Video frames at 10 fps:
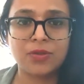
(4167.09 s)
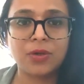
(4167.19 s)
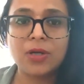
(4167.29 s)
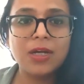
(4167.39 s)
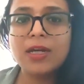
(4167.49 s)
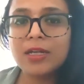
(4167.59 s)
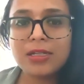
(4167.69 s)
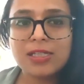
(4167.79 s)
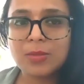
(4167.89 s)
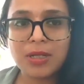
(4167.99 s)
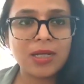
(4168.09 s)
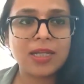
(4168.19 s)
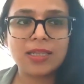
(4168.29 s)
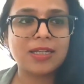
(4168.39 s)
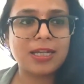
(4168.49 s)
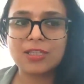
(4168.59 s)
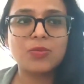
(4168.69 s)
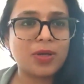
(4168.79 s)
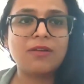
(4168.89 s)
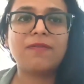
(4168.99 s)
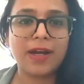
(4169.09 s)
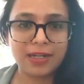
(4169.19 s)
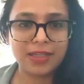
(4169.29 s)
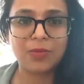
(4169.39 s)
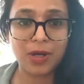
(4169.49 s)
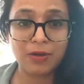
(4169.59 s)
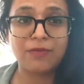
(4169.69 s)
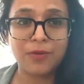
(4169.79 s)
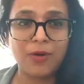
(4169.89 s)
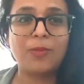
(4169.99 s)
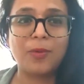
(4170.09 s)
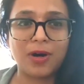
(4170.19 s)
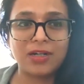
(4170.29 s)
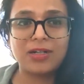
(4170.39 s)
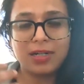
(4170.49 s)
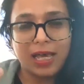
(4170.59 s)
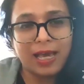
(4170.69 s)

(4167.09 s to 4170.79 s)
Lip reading: So similarly, the kids will find their way of what,